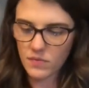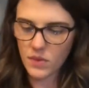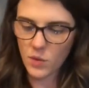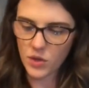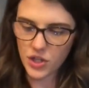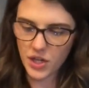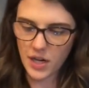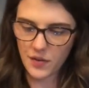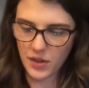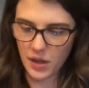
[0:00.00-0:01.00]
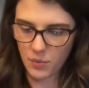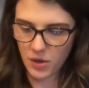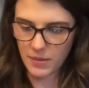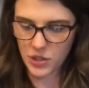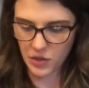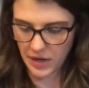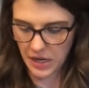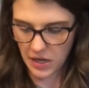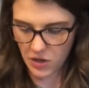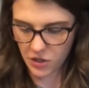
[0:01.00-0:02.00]
Once you get everything pre-measured, ready to
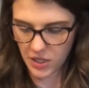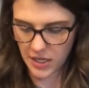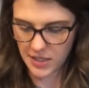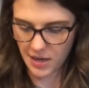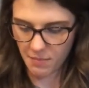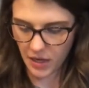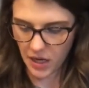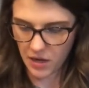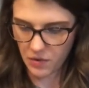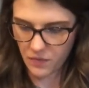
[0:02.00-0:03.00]
go, you can just kind of dump and go.